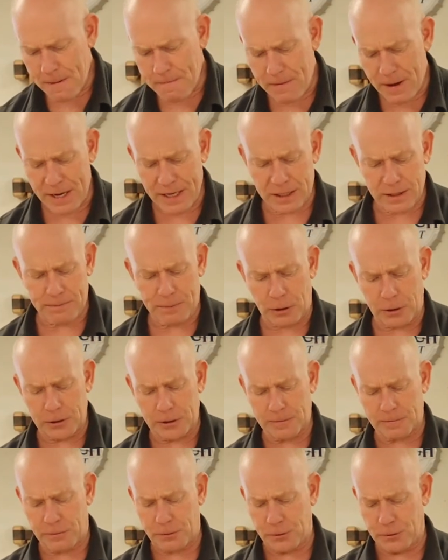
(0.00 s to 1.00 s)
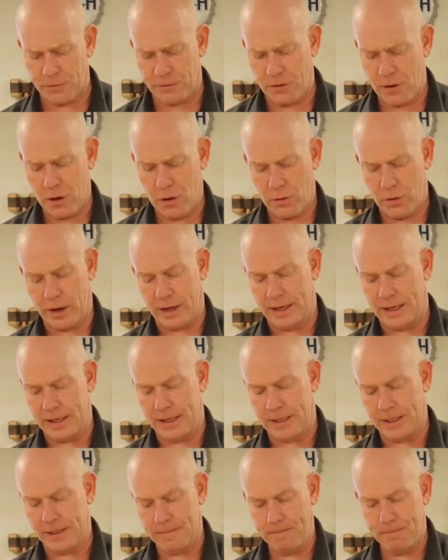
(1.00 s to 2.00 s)
by explosion proof, what it
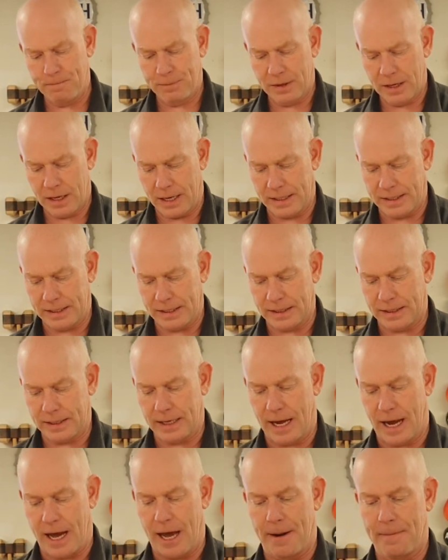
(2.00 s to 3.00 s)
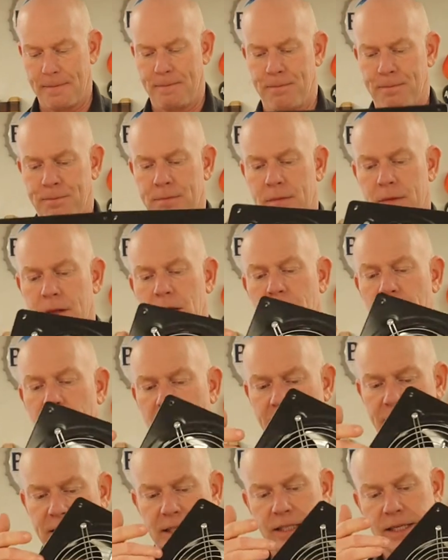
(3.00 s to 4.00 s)
is, is it's got
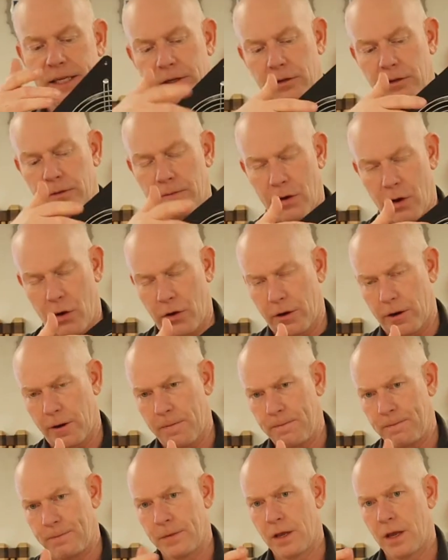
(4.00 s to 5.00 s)
a sealed motor.